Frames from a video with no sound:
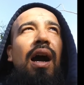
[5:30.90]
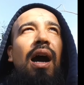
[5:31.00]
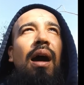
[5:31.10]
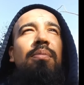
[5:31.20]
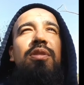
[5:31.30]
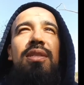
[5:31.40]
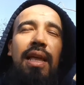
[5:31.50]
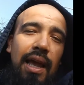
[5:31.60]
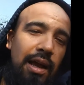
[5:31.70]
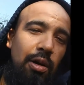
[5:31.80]

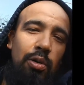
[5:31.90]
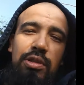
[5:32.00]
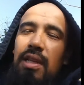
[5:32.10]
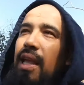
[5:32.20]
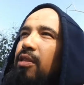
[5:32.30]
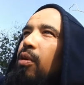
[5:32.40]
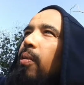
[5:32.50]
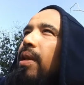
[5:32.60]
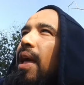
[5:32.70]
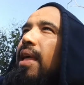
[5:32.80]
I go to like throw
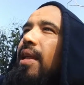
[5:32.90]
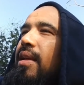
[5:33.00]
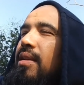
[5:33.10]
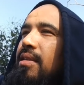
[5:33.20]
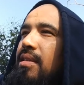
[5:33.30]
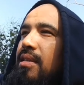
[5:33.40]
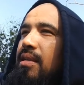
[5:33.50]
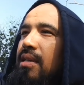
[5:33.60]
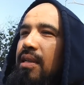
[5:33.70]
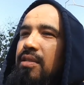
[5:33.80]
it at it,
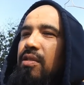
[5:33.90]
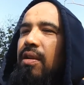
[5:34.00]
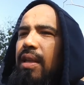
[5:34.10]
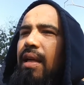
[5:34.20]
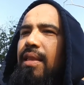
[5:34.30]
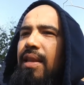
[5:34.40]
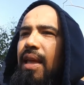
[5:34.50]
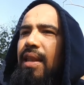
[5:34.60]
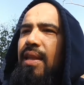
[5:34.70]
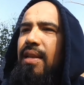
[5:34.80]
and I start yelling
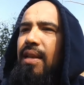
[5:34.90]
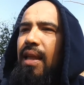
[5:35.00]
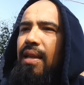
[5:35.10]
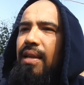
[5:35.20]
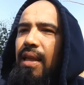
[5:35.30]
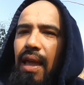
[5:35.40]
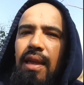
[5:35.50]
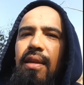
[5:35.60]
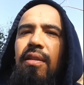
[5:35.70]
at it, like, hey.